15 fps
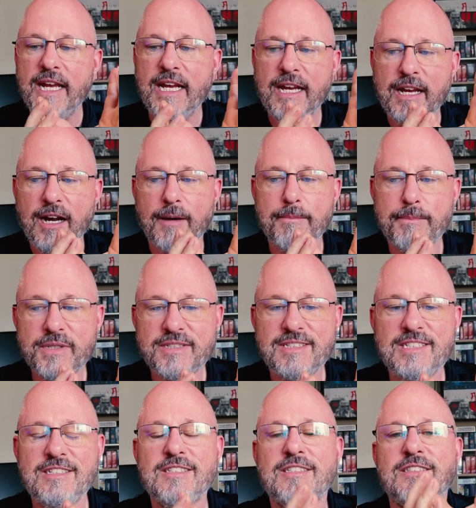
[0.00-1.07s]

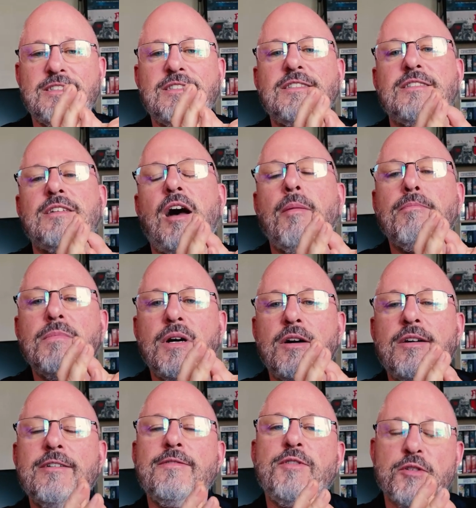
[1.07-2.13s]
encompasses some
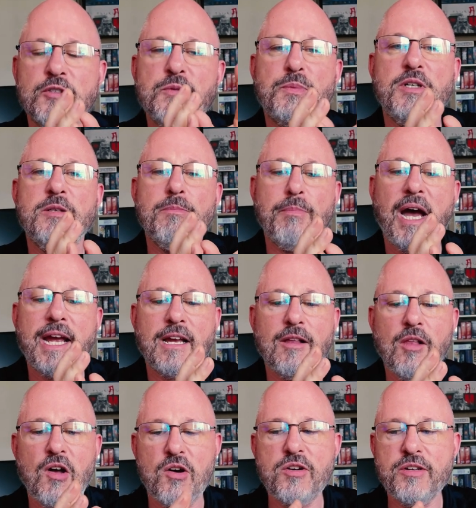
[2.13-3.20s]
of your sprint
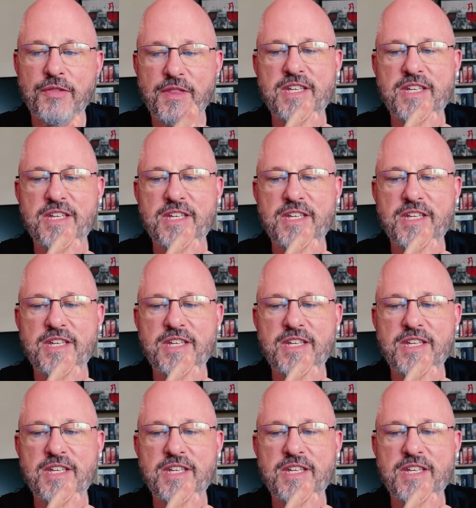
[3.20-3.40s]
backlog.